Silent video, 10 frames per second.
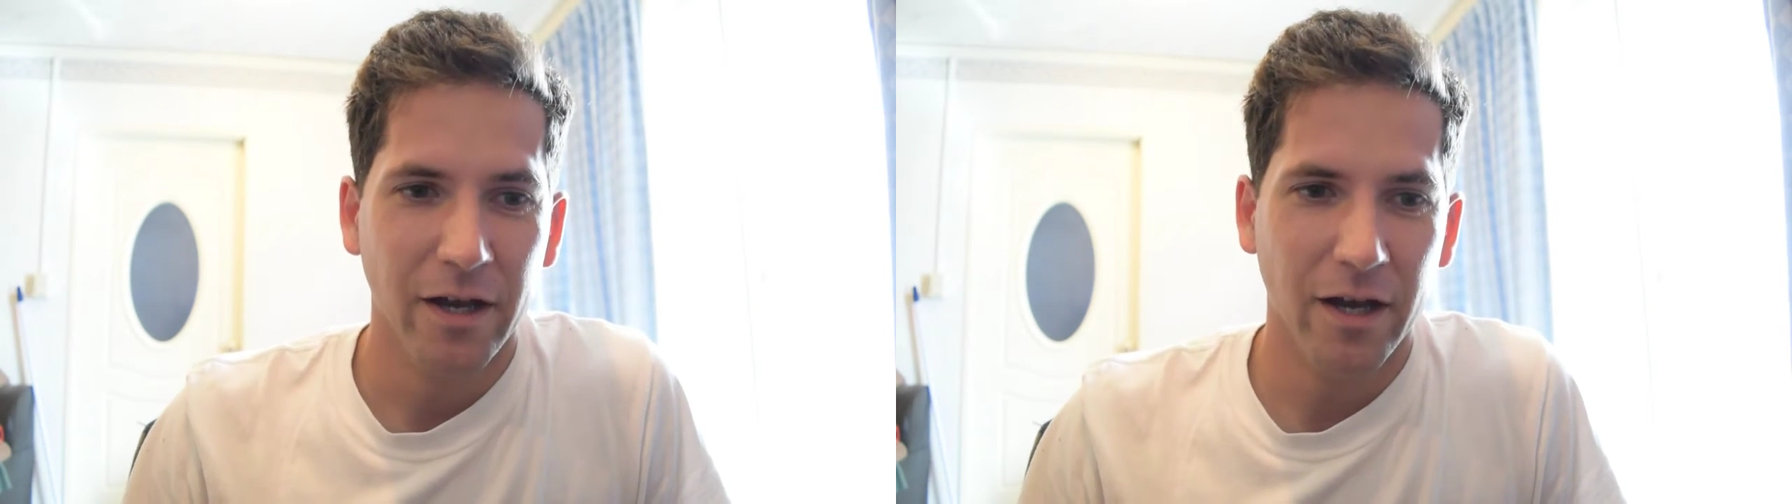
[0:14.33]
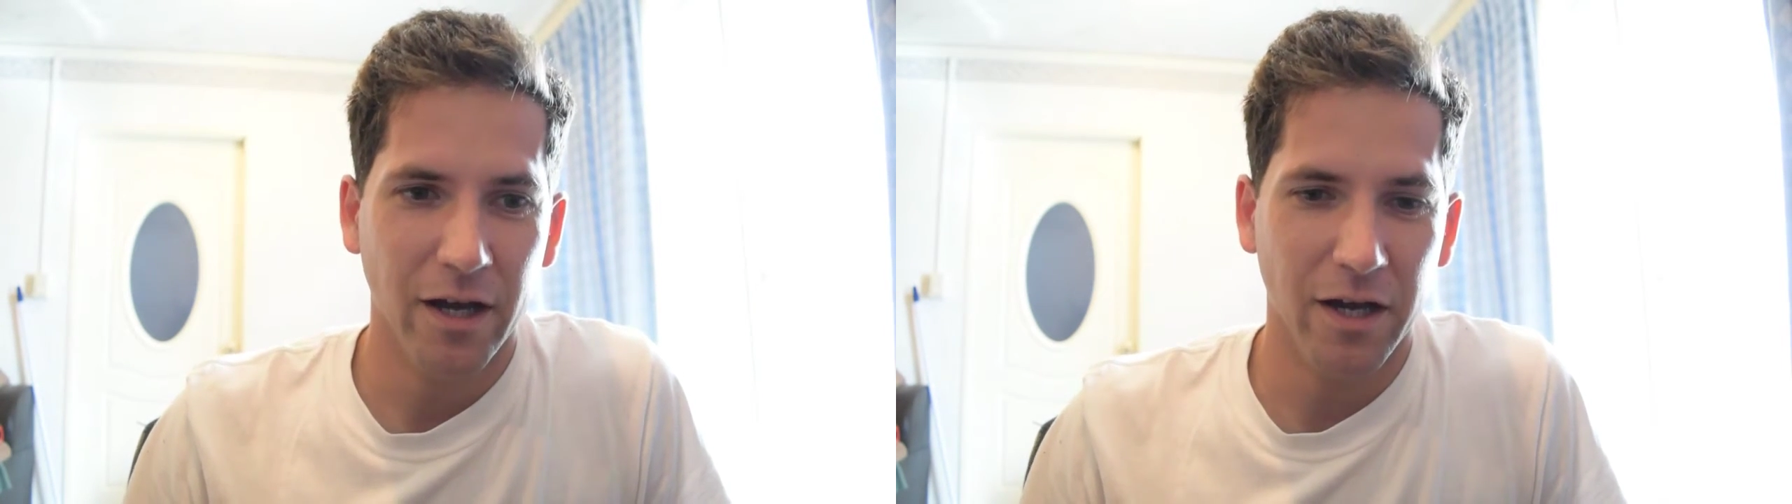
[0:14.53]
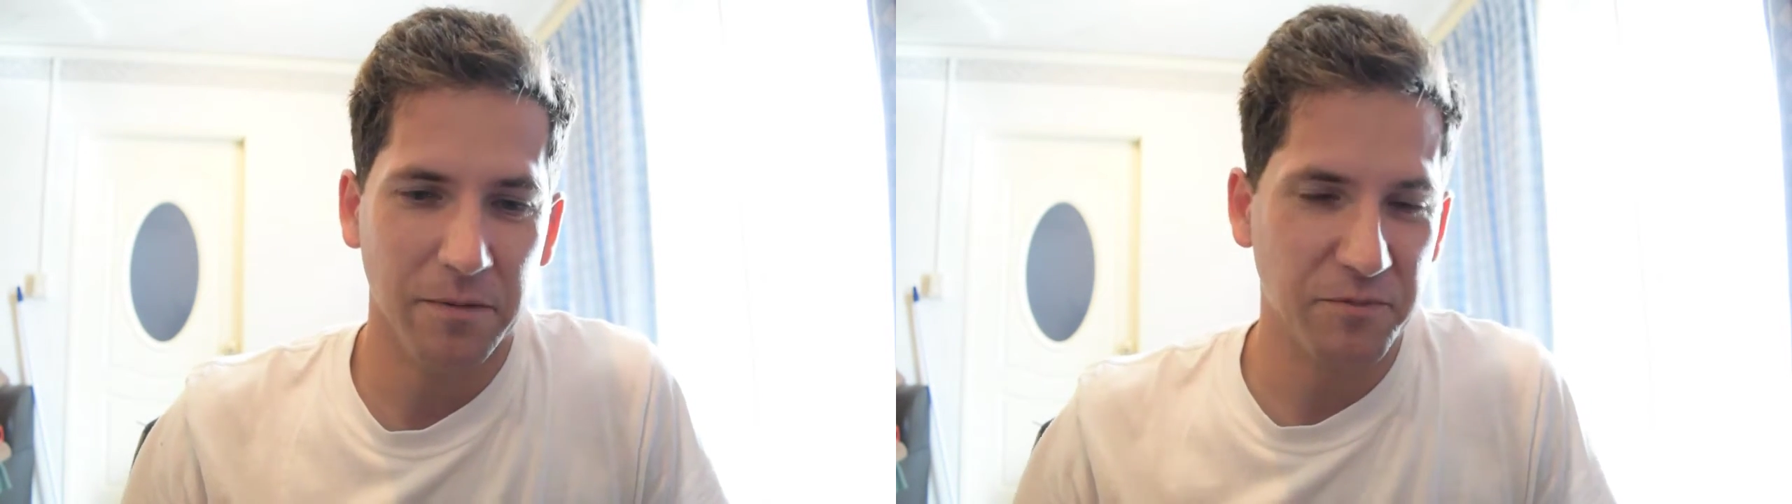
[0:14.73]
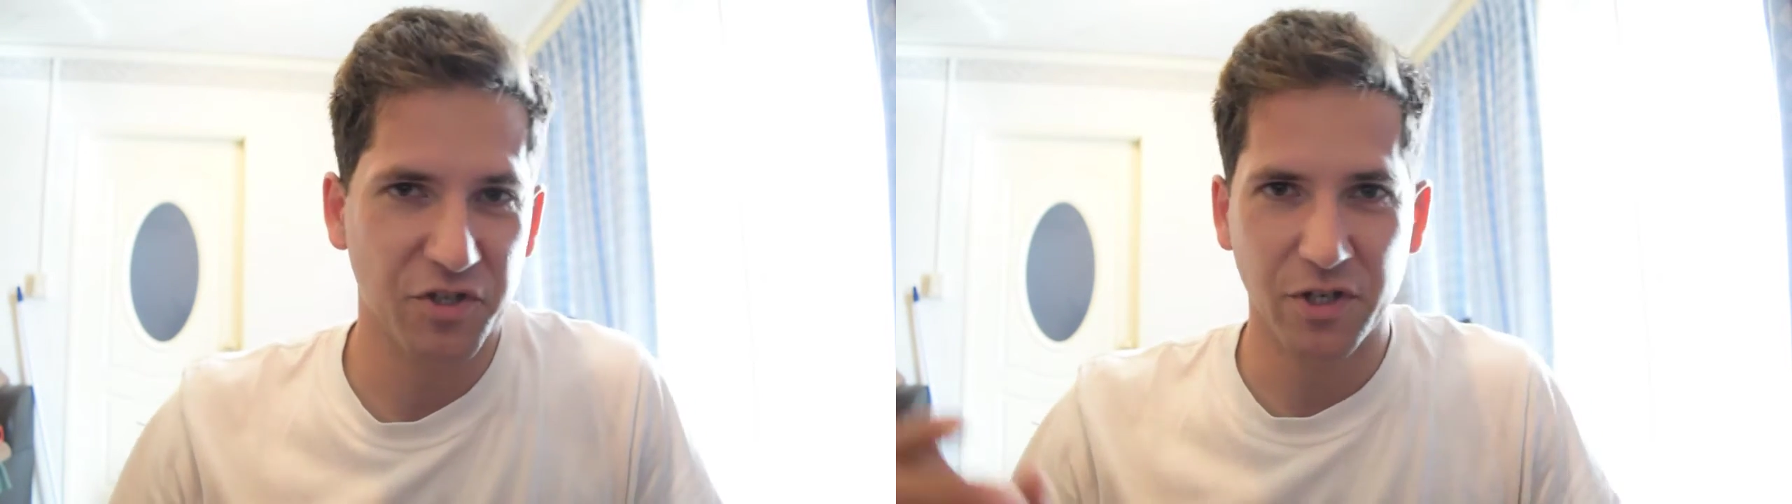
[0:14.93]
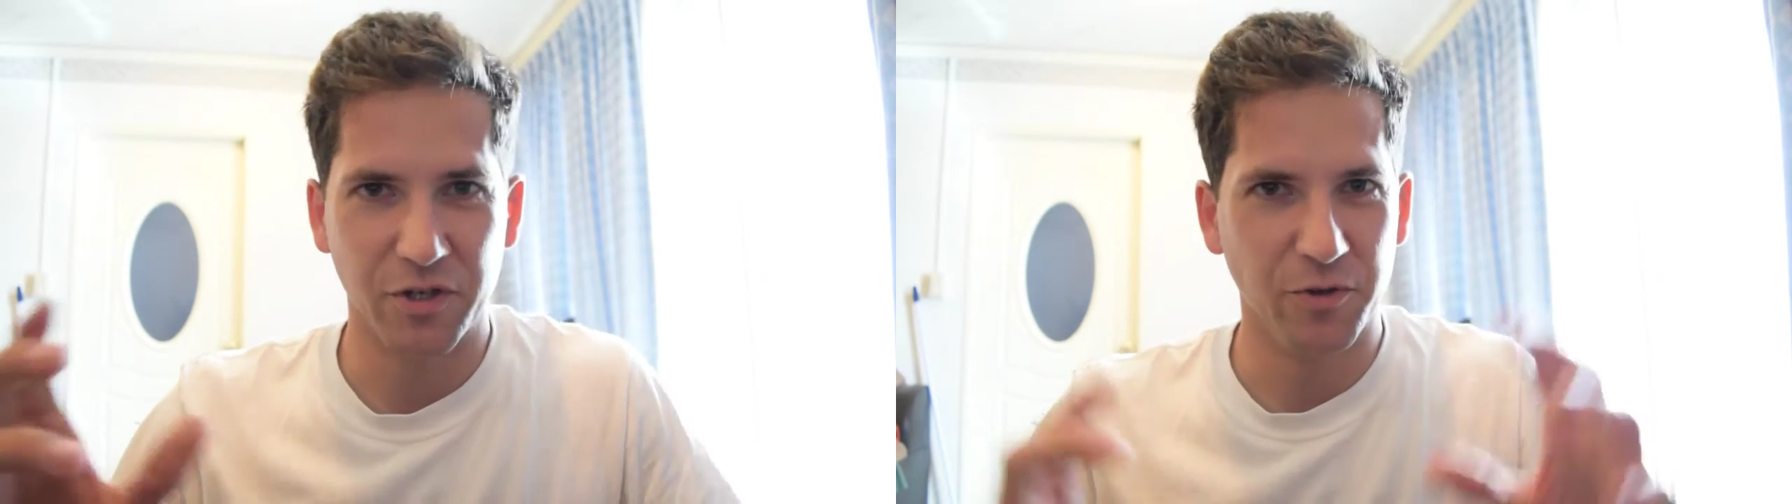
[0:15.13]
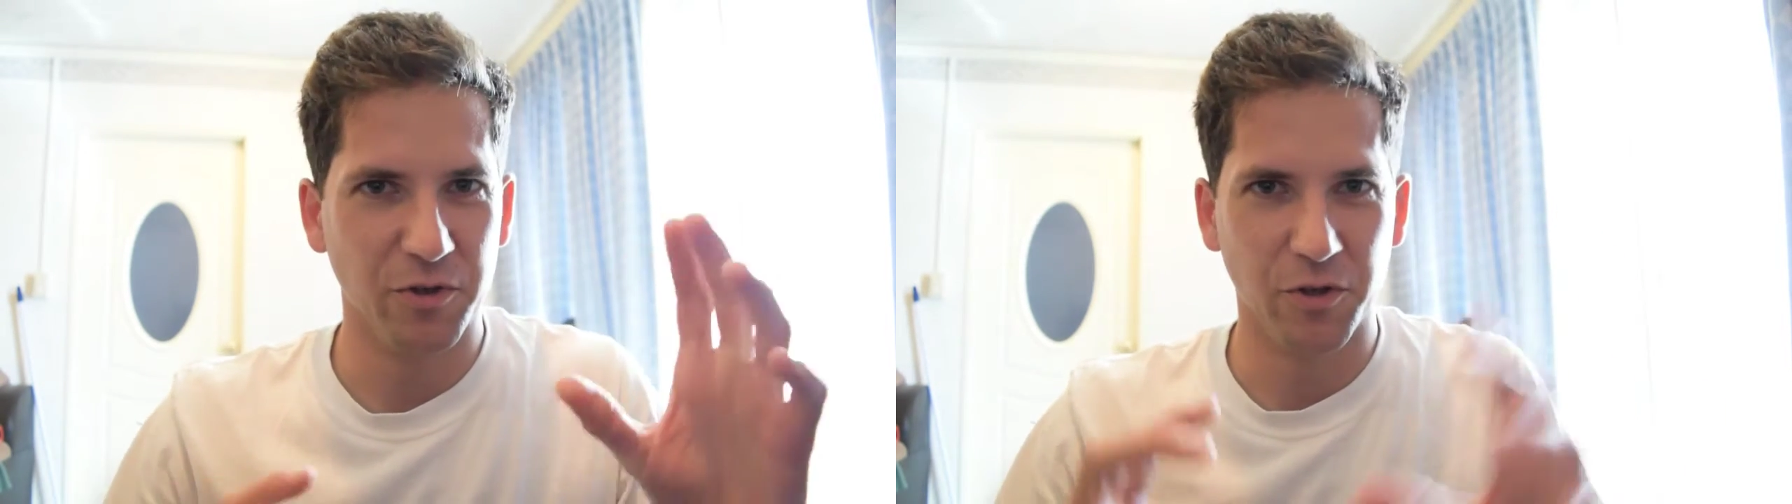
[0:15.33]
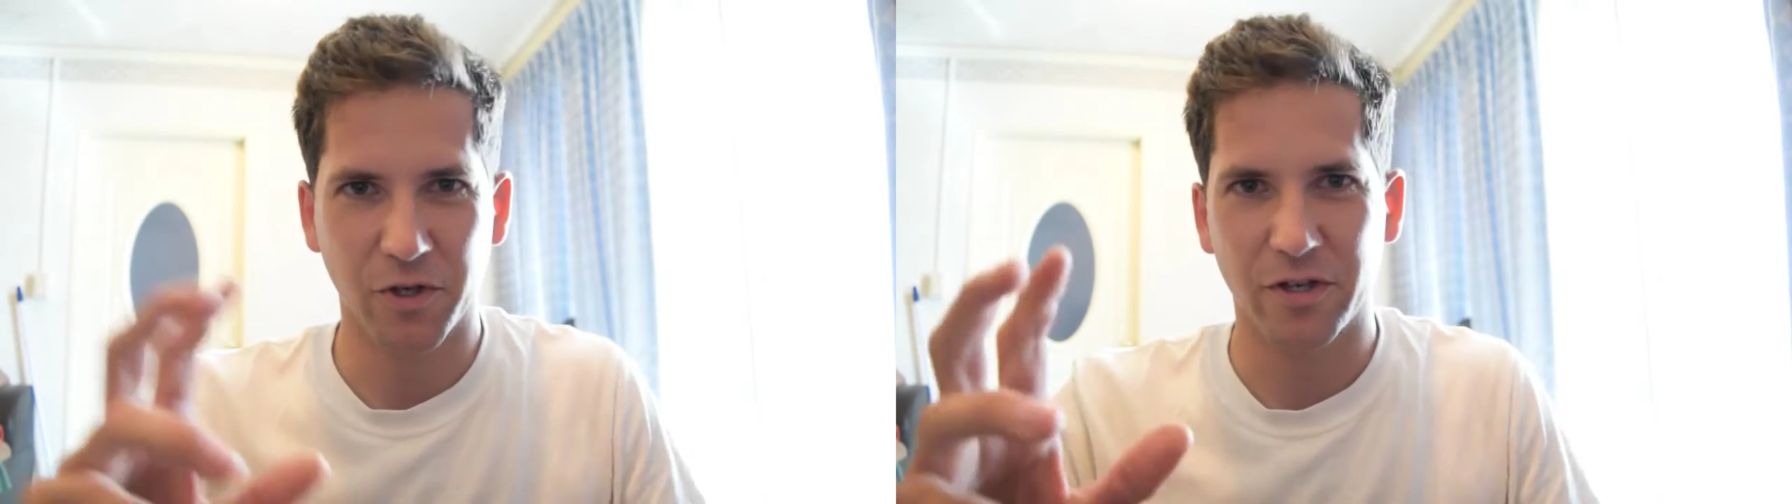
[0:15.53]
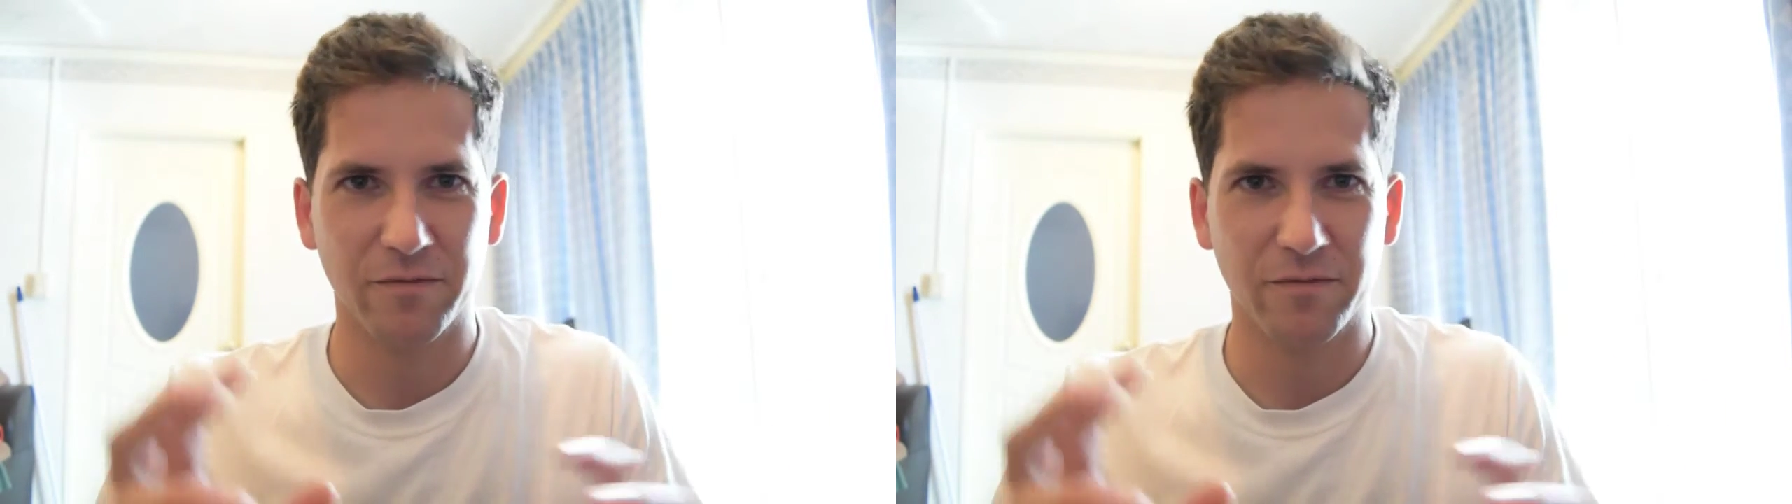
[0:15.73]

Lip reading: I'm just going to do a